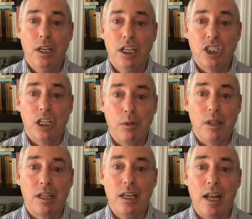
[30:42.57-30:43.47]
is going to be
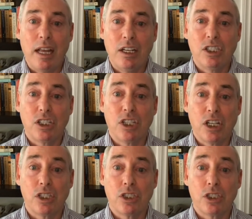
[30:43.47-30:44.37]
the key to any
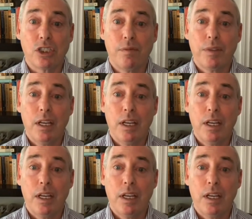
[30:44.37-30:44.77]
successes